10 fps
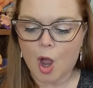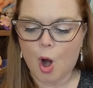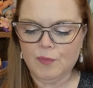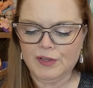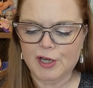
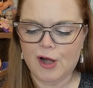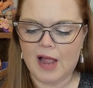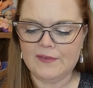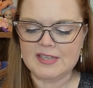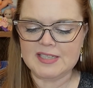Hopefully you're
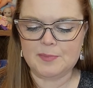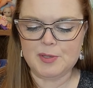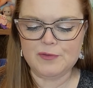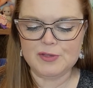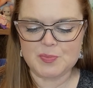having some
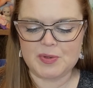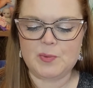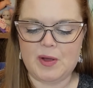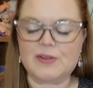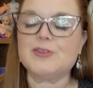beautiful spring
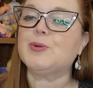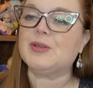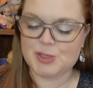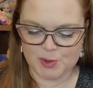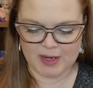weather to
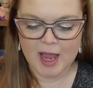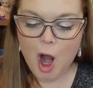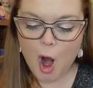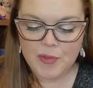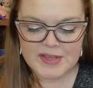enjoy.
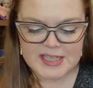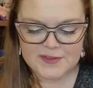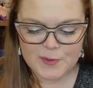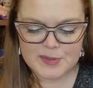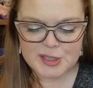Oh, this is
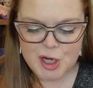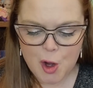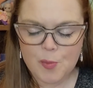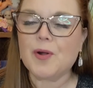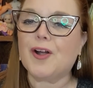from
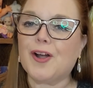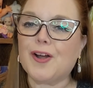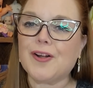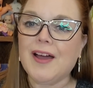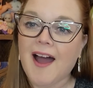
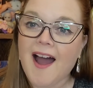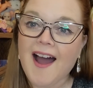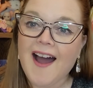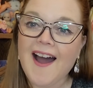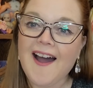Snowbird.
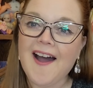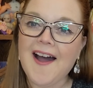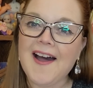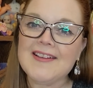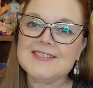
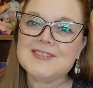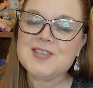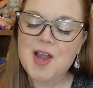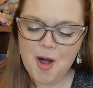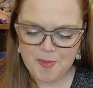Aw,
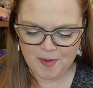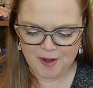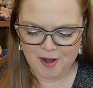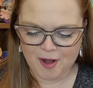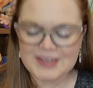
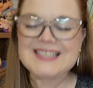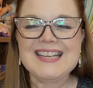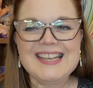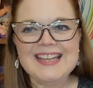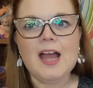Snowbird.
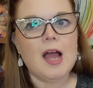See,